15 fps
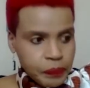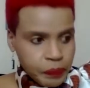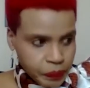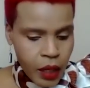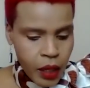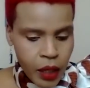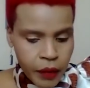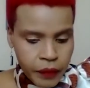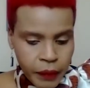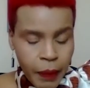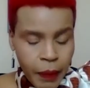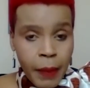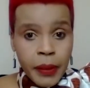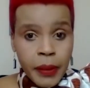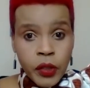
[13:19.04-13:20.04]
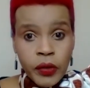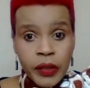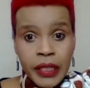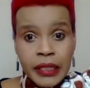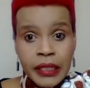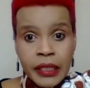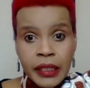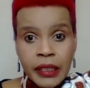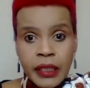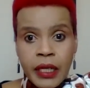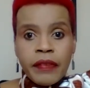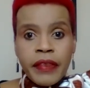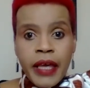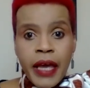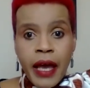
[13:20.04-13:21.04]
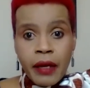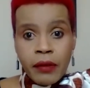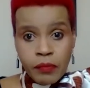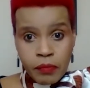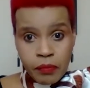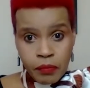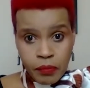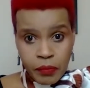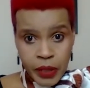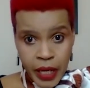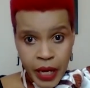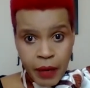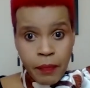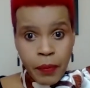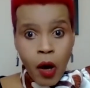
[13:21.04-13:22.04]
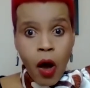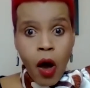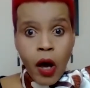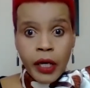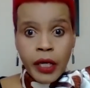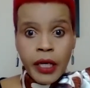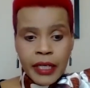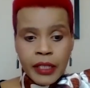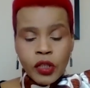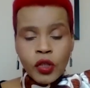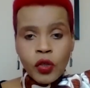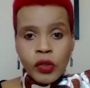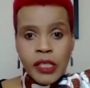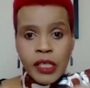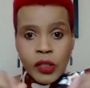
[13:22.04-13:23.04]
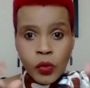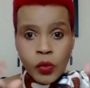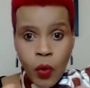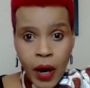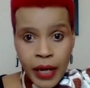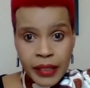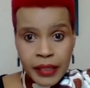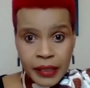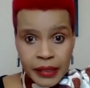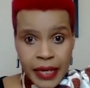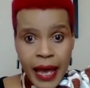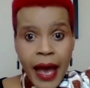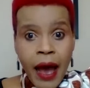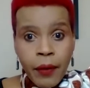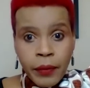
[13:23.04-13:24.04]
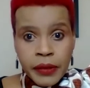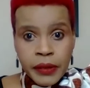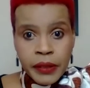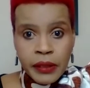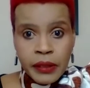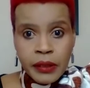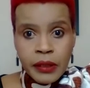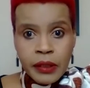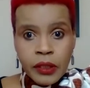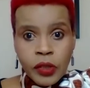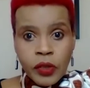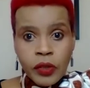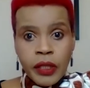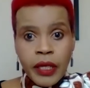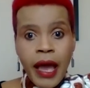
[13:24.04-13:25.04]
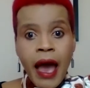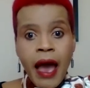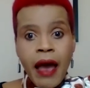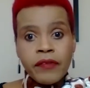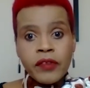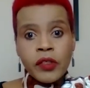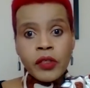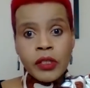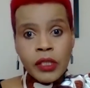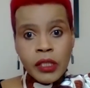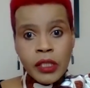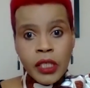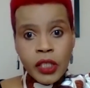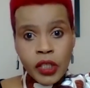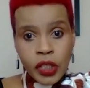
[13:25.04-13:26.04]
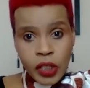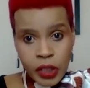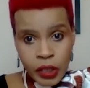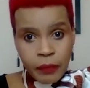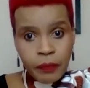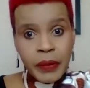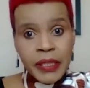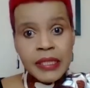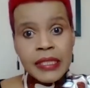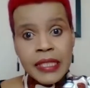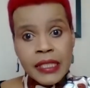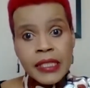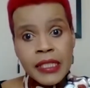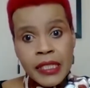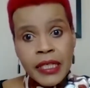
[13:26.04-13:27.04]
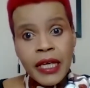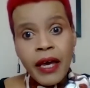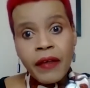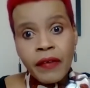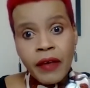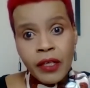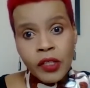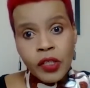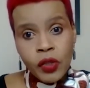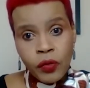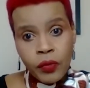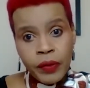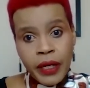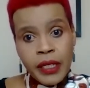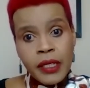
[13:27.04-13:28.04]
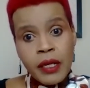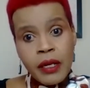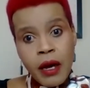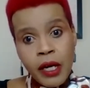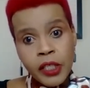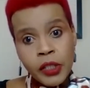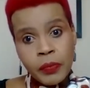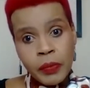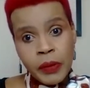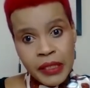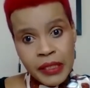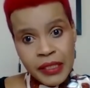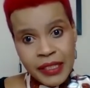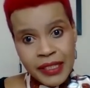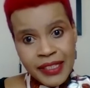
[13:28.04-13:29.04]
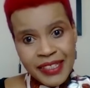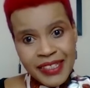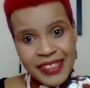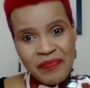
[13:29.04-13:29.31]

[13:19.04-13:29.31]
the Papua New Guinea, their bark is not as wide as ours is. So they have to stitch the pieces together to create large pieces.